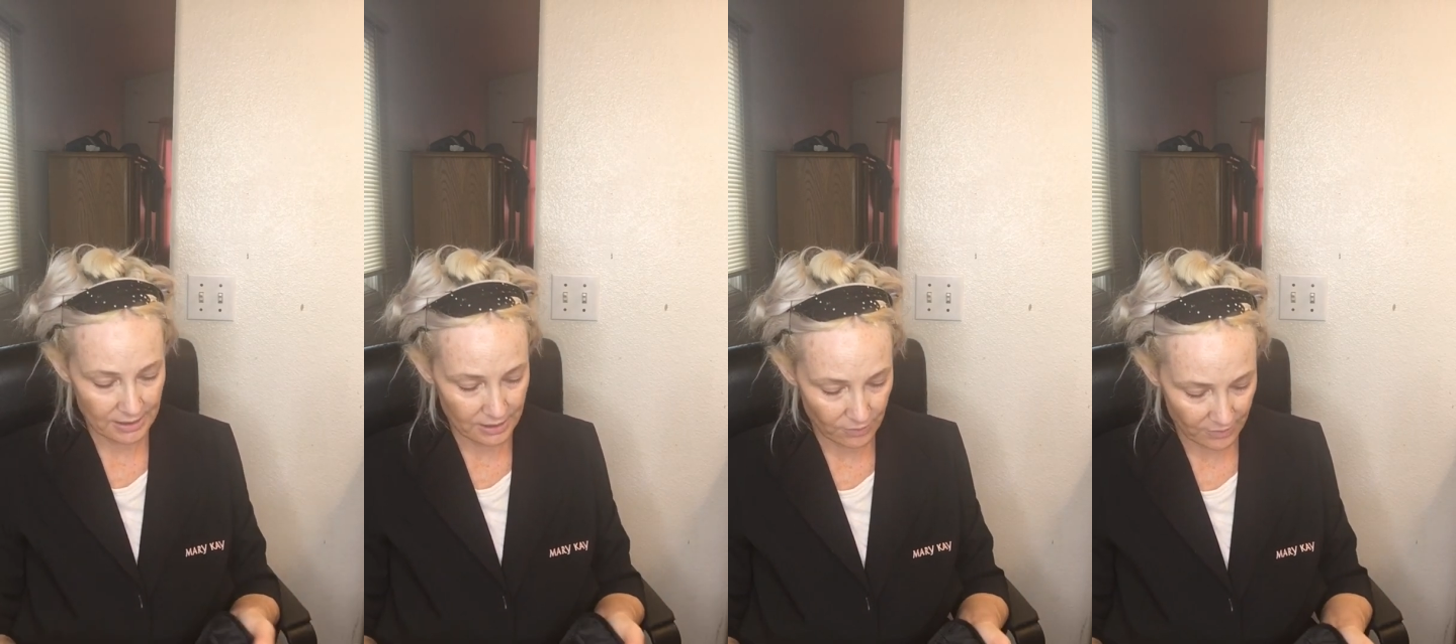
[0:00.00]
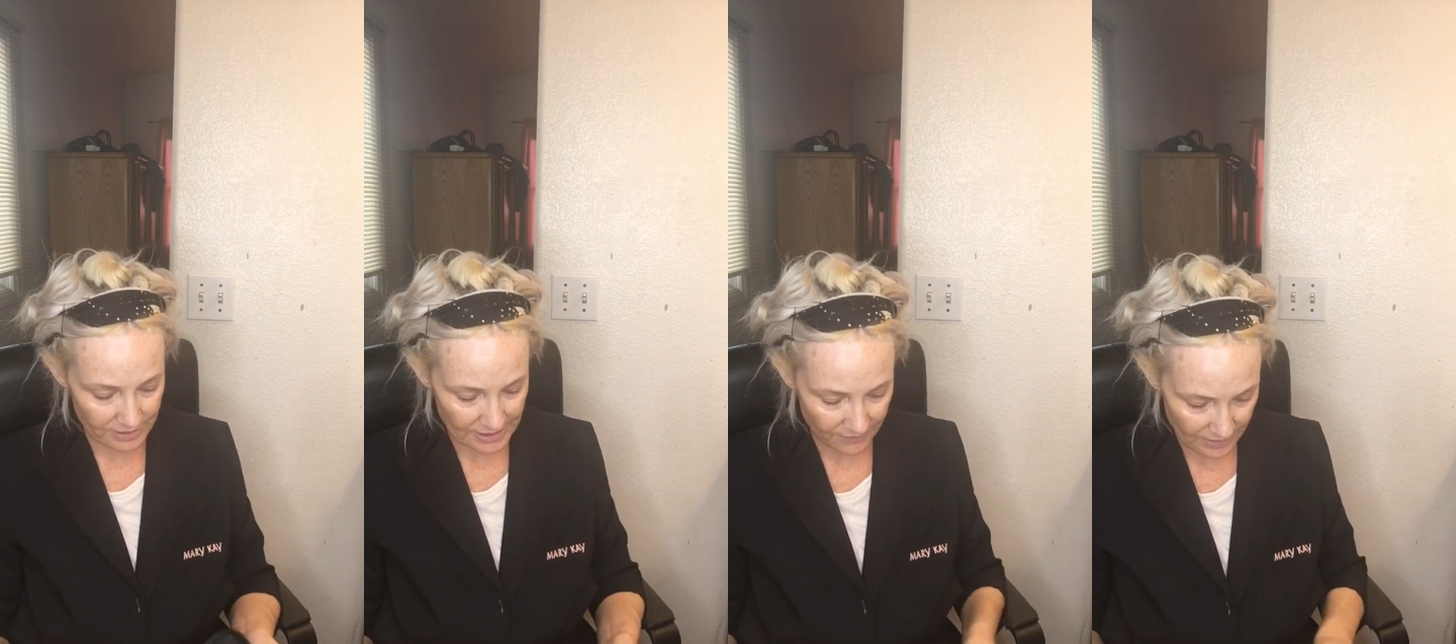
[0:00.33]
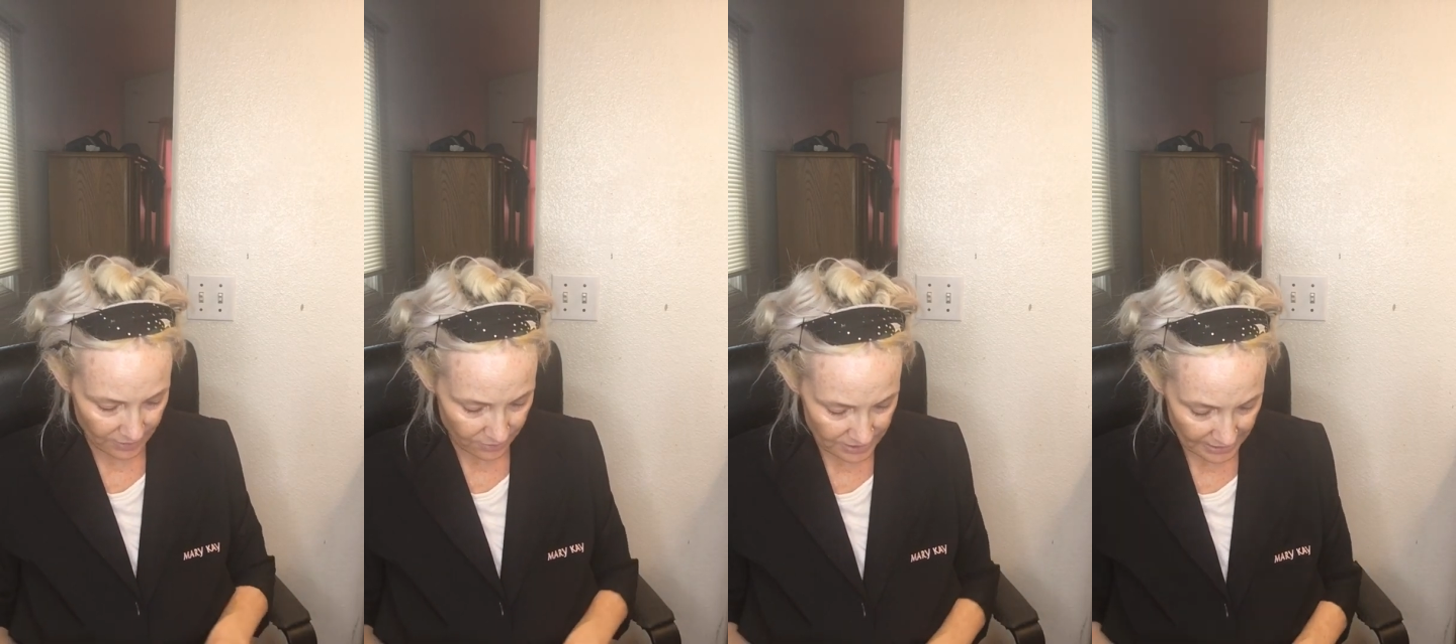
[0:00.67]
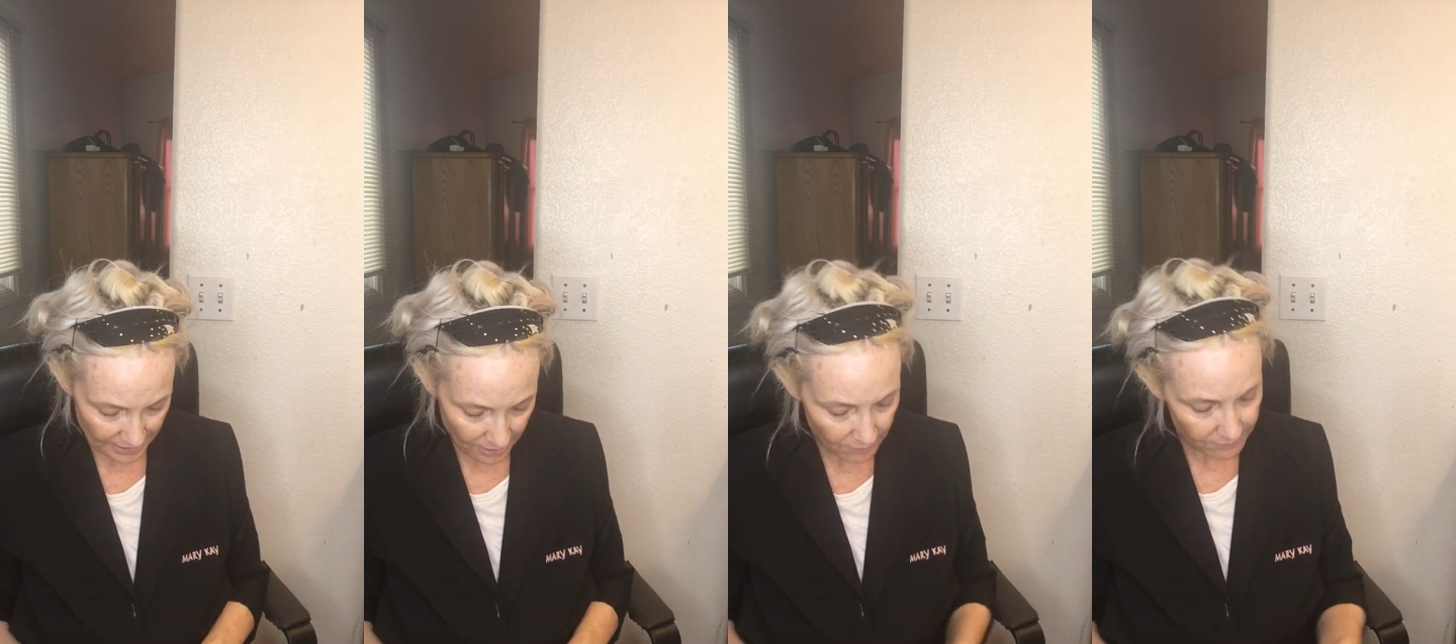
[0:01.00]
and you always have another
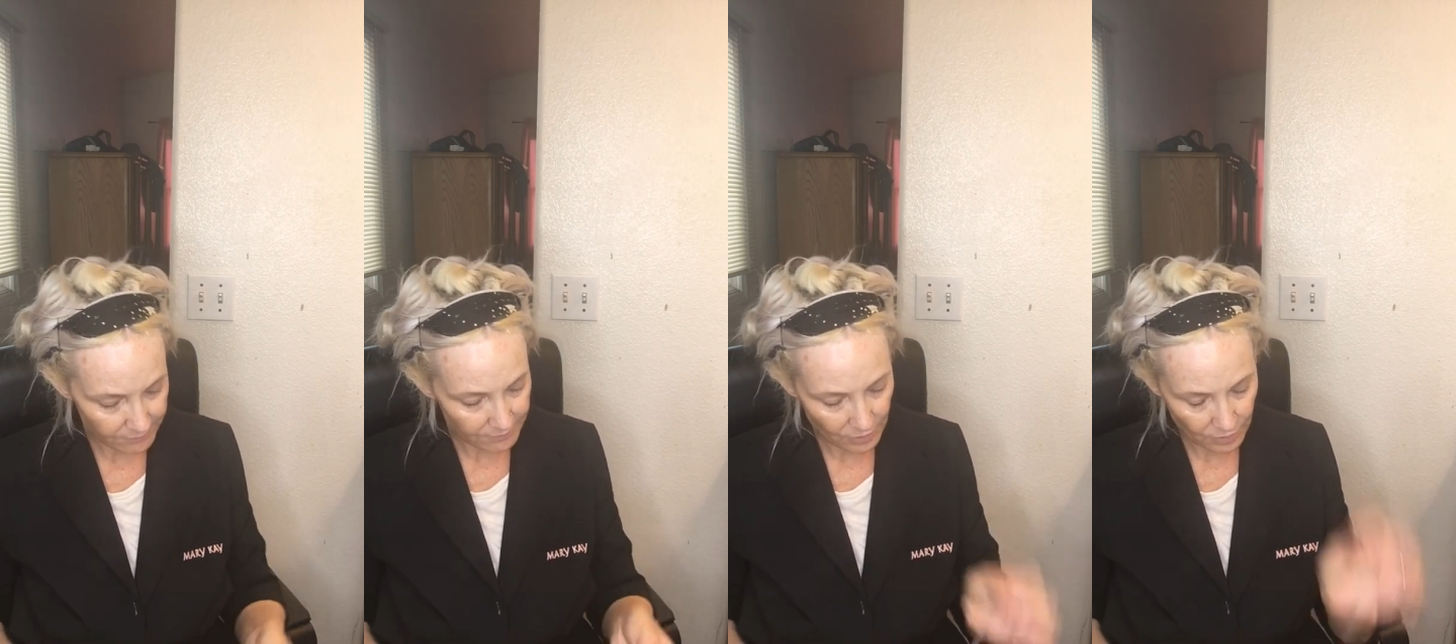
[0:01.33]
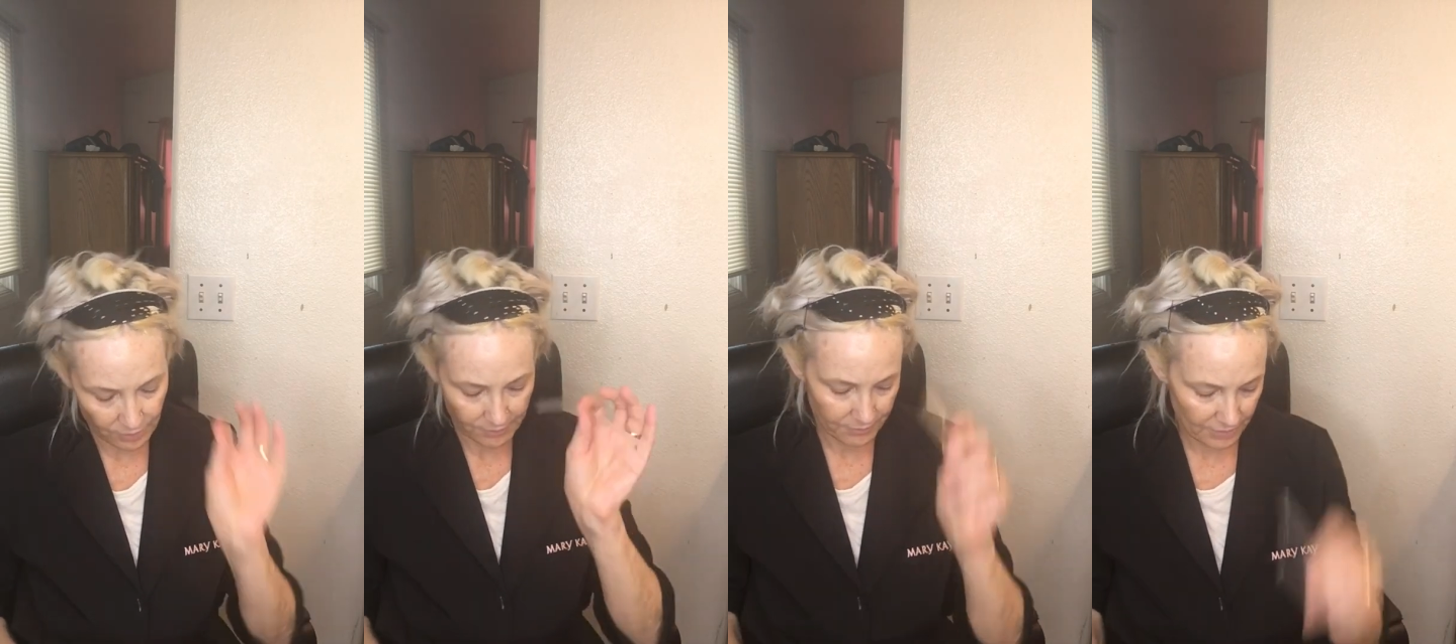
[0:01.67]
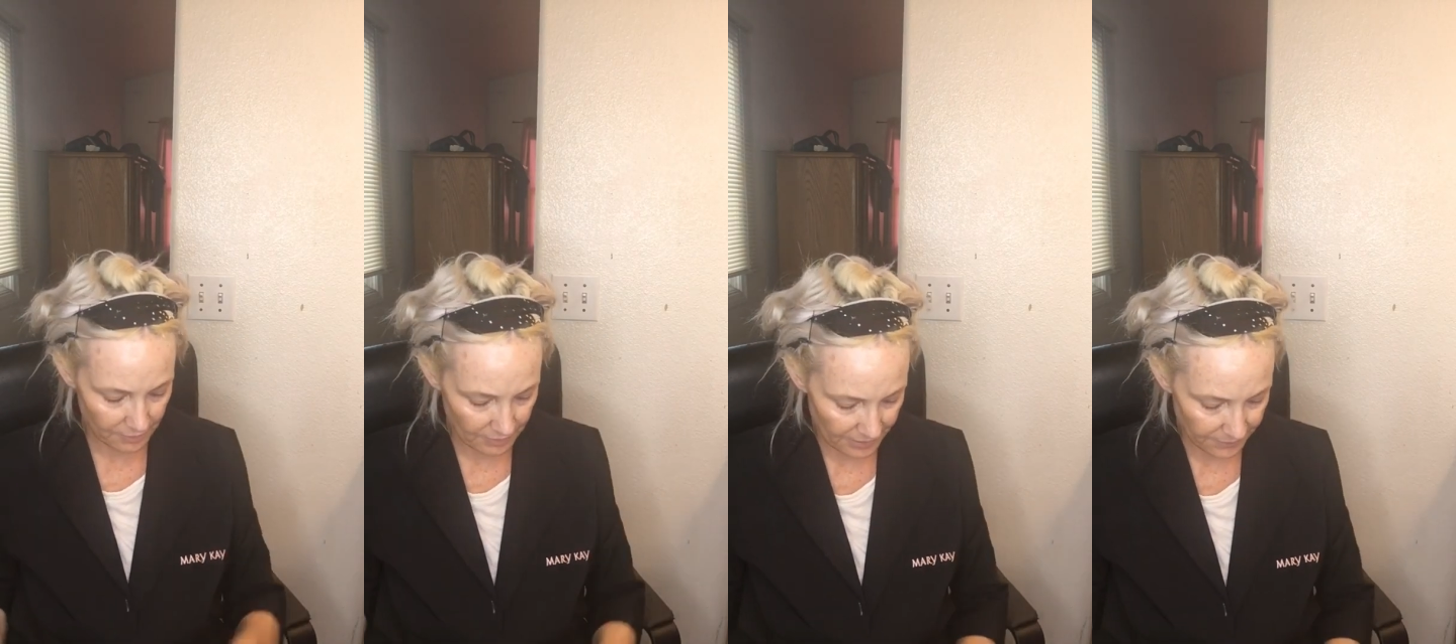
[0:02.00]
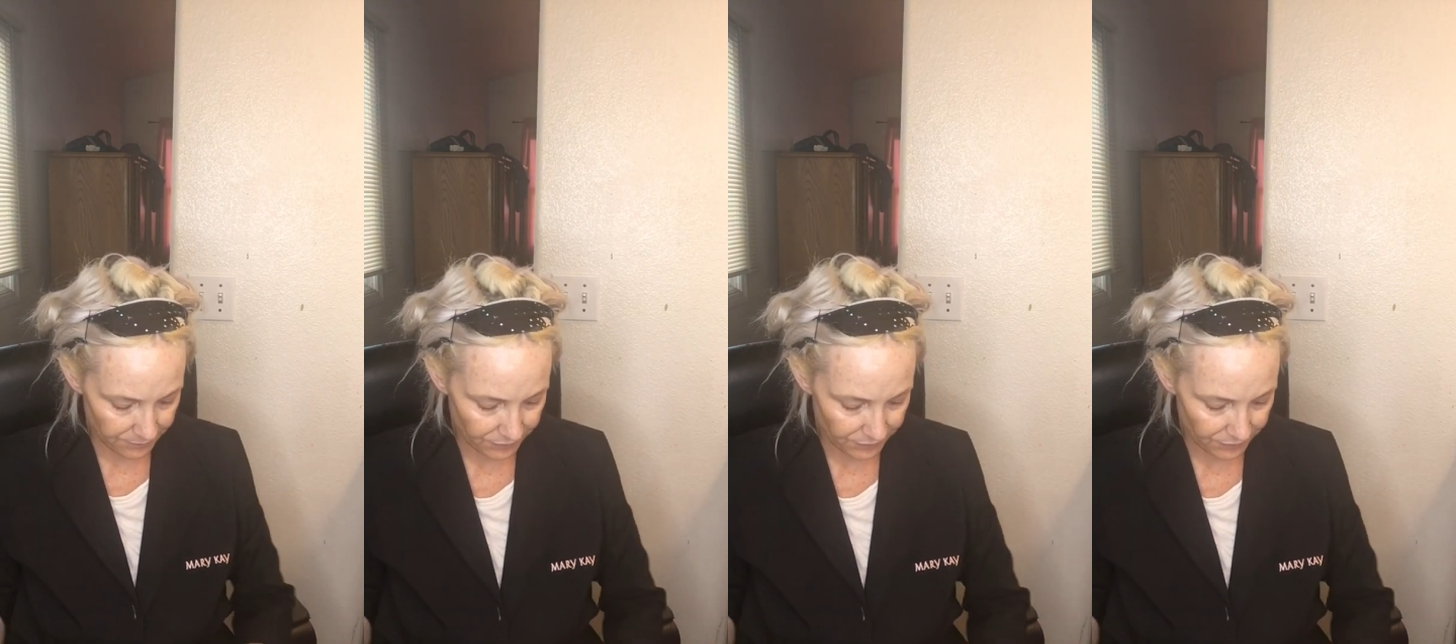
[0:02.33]
set. Oh no, there we go.